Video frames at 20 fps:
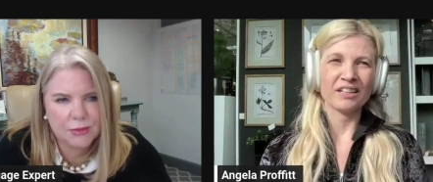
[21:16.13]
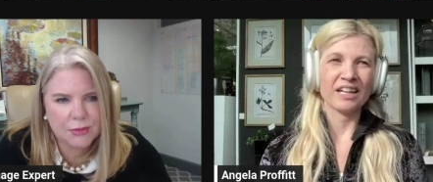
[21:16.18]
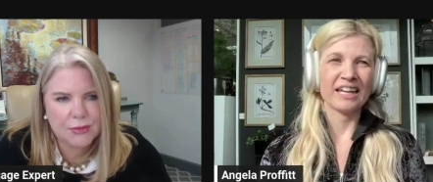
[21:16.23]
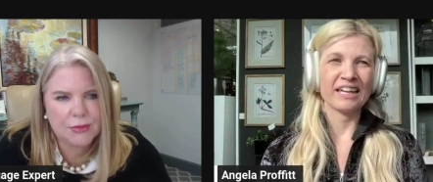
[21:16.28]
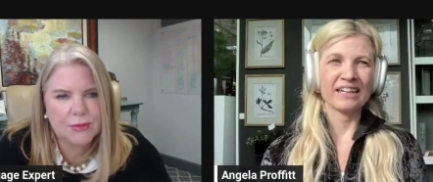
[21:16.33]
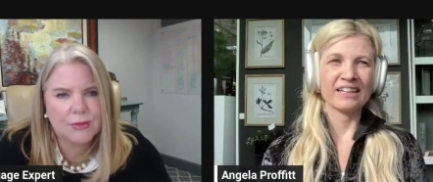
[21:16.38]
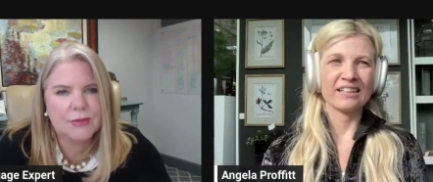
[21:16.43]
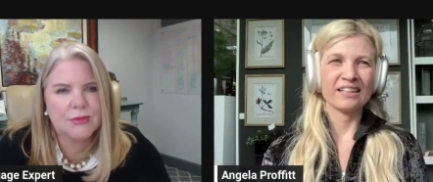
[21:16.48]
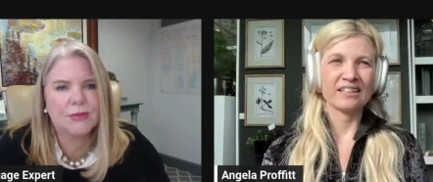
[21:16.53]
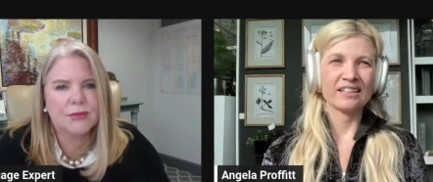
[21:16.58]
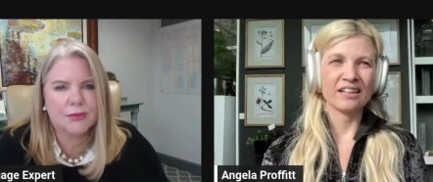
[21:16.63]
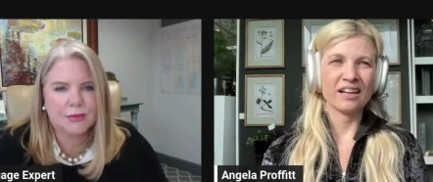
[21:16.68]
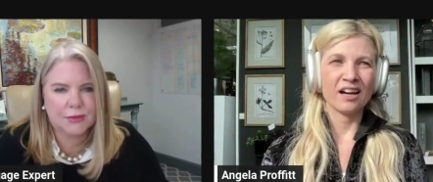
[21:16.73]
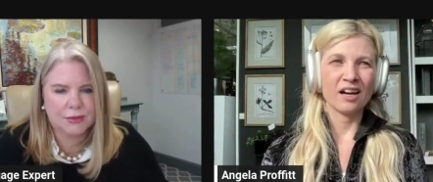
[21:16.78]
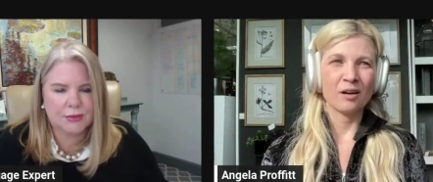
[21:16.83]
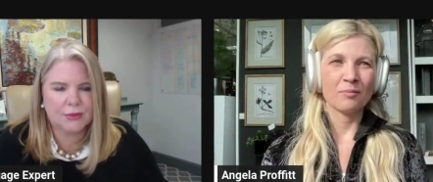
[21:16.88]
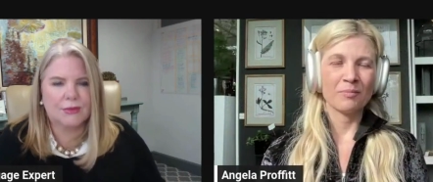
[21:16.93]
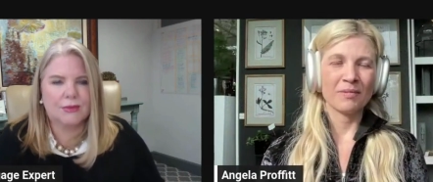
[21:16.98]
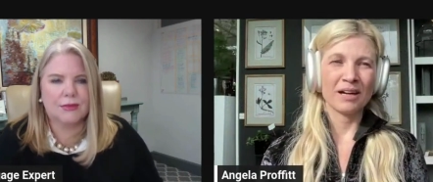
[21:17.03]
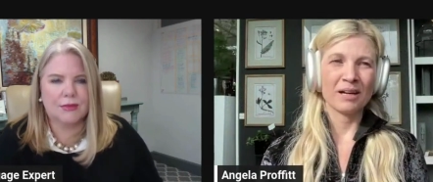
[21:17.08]
Speaker 1: And
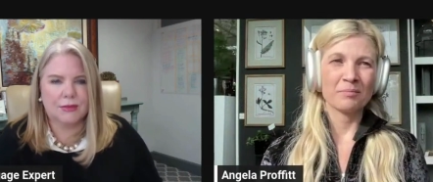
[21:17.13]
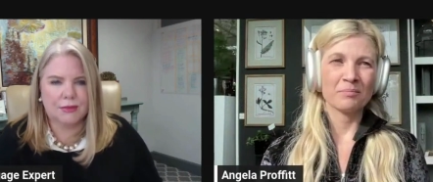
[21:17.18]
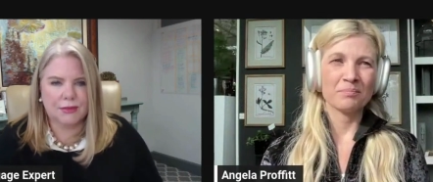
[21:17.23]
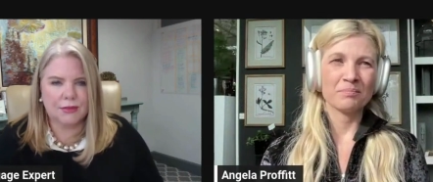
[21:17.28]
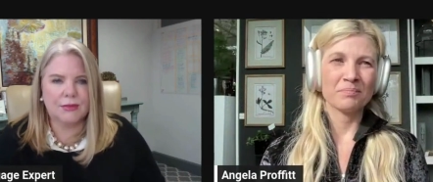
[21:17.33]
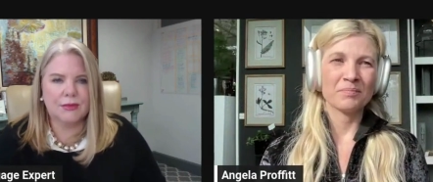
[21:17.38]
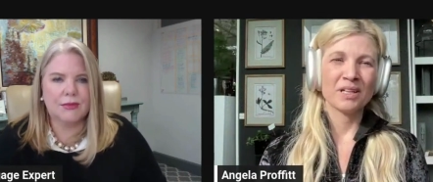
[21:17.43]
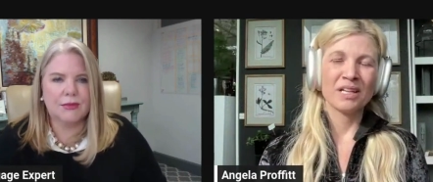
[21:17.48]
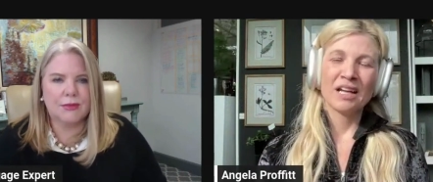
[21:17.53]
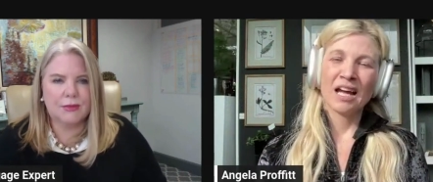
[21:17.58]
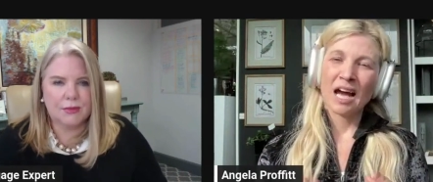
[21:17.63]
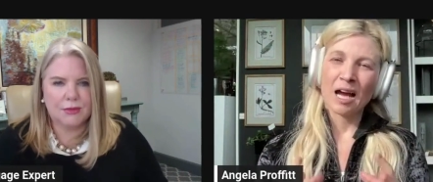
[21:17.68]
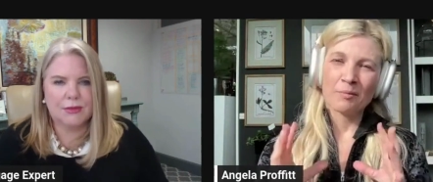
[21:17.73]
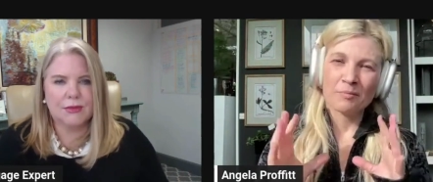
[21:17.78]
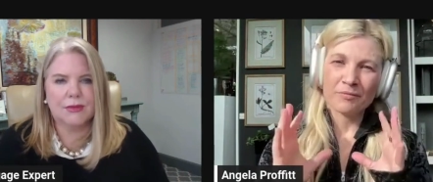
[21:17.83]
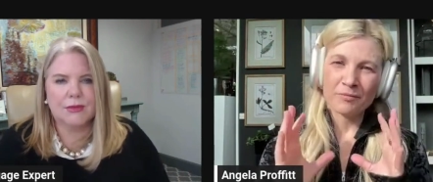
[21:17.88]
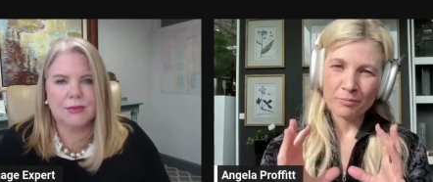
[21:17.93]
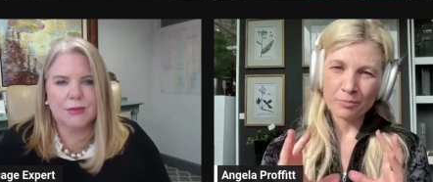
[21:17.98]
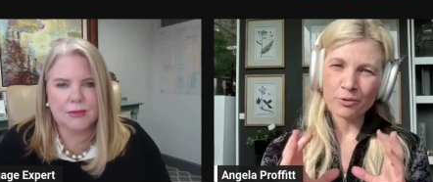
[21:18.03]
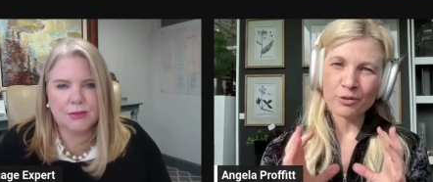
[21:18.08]
um, I'm,
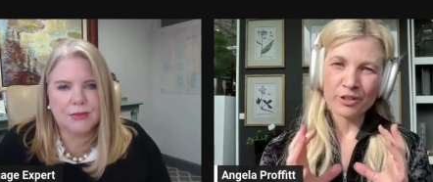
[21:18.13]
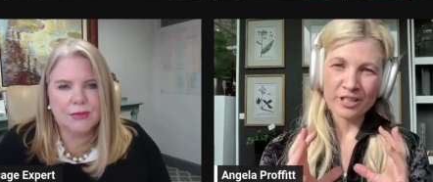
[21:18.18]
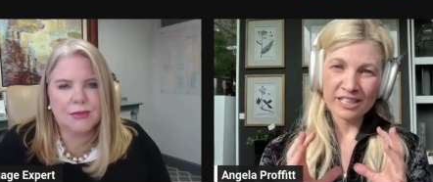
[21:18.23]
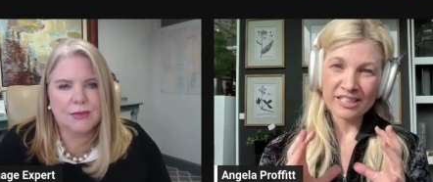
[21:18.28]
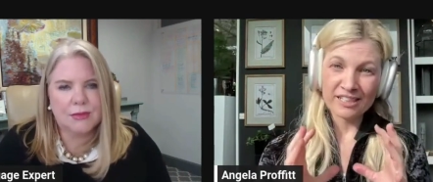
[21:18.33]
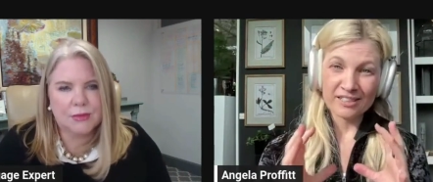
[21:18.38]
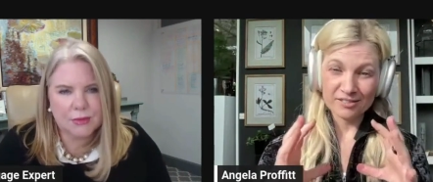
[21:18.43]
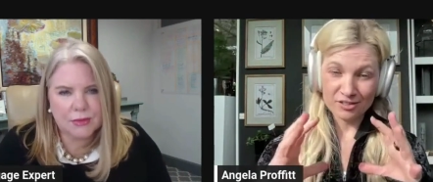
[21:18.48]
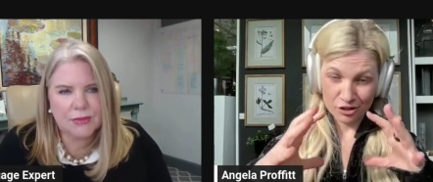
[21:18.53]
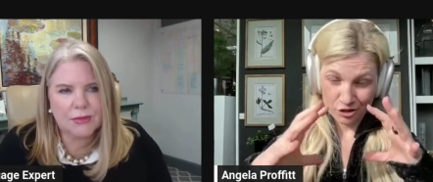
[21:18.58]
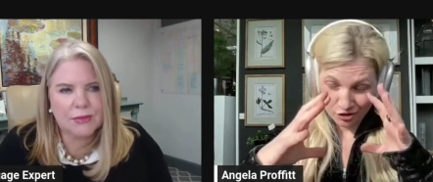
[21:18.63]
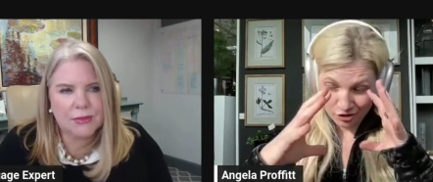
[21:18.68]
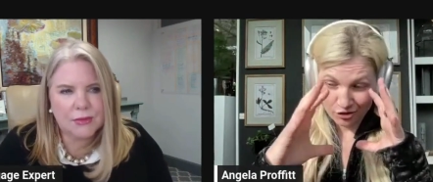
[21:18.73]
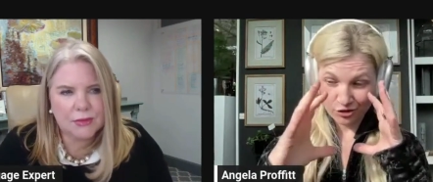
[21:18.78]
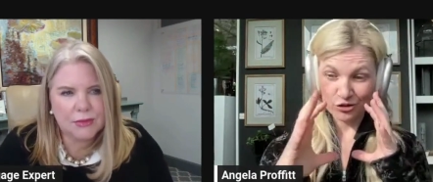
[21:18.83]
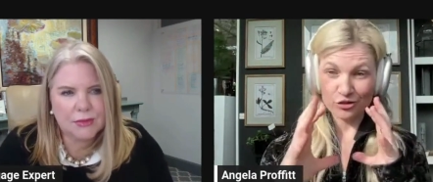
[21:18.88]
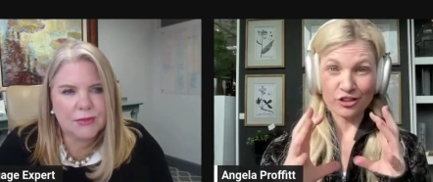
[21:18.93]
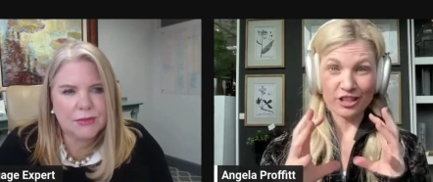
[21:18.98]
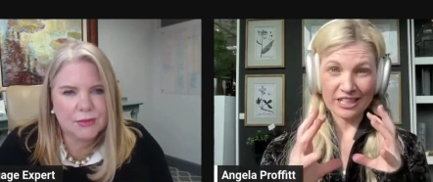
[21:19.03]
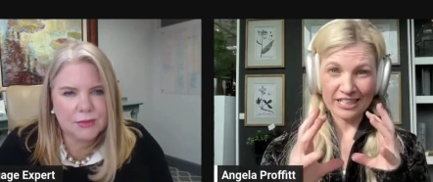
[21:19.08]
I'm pretty
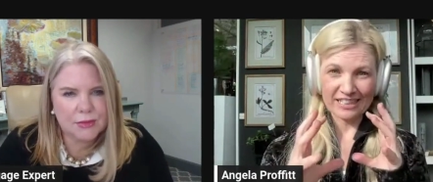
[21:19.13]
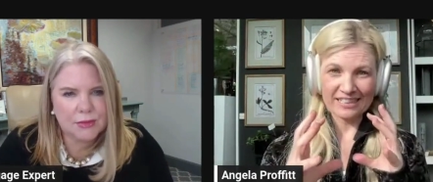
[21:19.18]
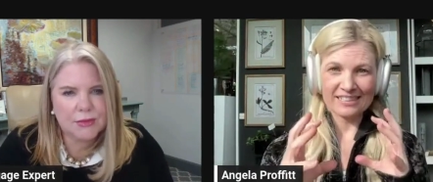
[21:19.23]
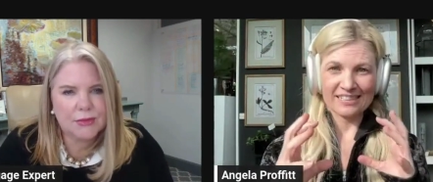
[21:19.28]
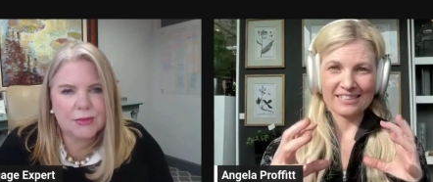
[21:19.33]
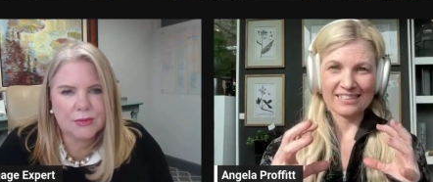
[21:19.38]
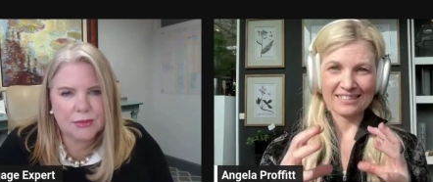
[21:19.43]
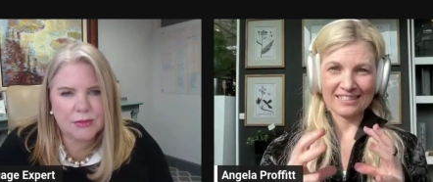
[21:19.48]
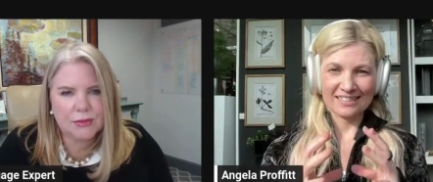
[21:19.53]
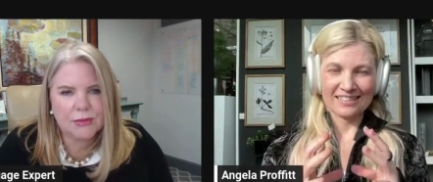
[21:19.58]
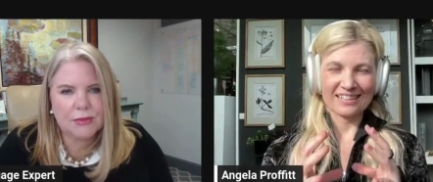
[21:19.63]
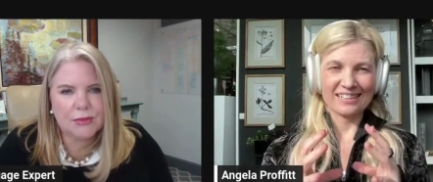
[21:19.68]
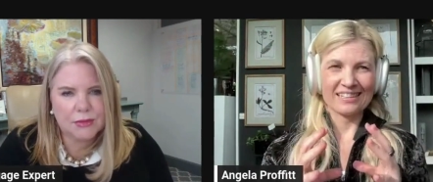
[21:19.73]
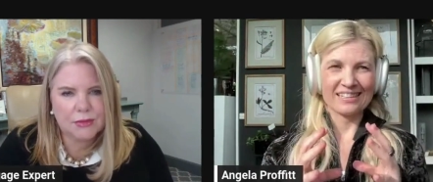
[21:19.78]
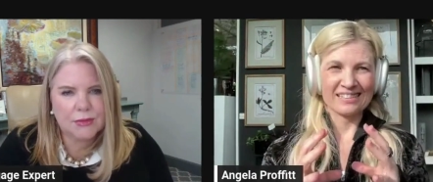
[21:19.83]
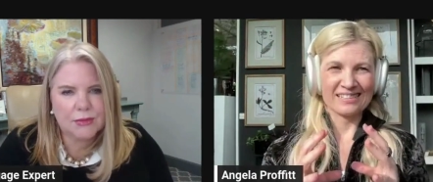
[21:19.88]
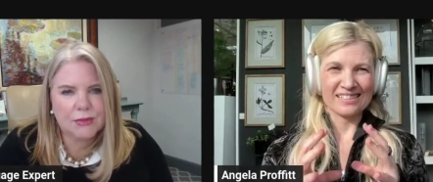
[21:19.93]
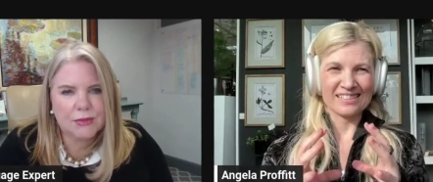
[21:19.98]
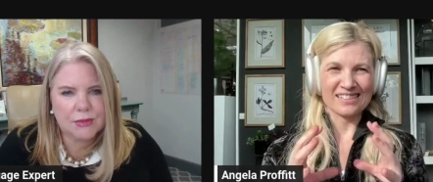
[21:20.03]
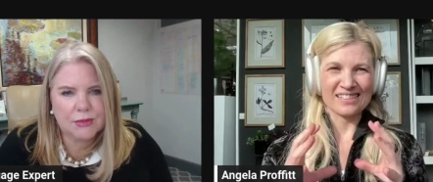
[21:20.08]
strict in,
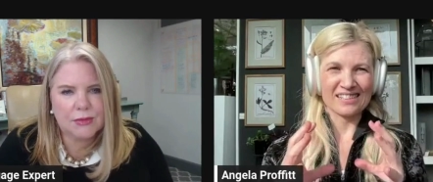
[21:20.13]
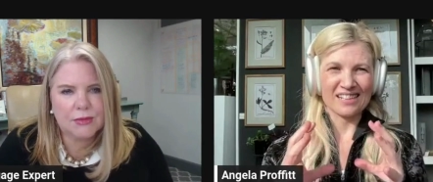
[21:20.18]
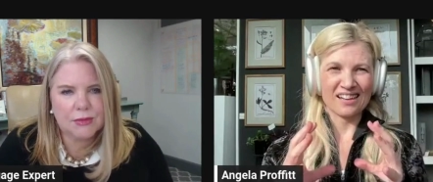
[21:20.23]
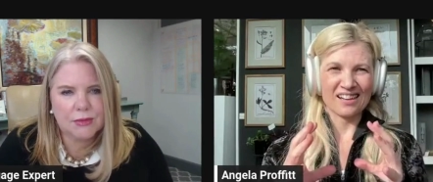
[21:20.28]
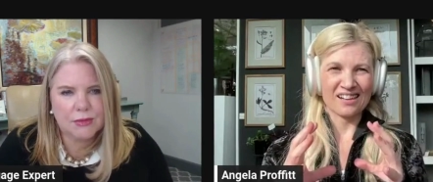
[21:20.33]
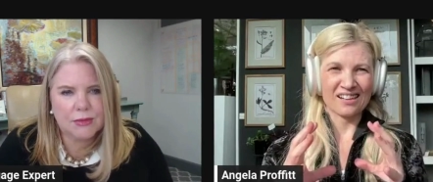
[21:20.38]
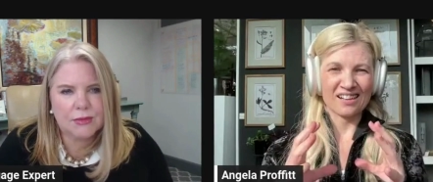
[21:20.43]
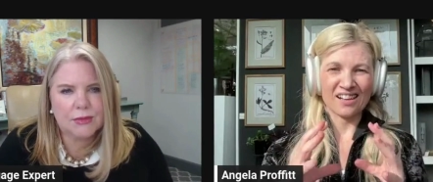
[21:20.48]
in uh,